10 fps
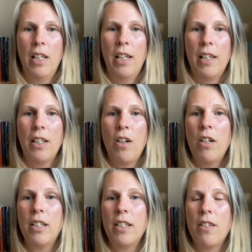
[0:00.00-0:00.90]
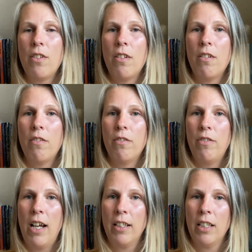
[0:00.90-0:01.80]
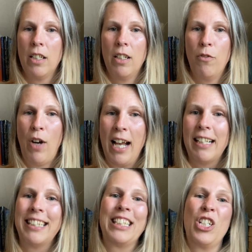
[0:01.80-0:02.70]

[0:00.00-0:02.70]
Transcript: And the cardigan is a raglan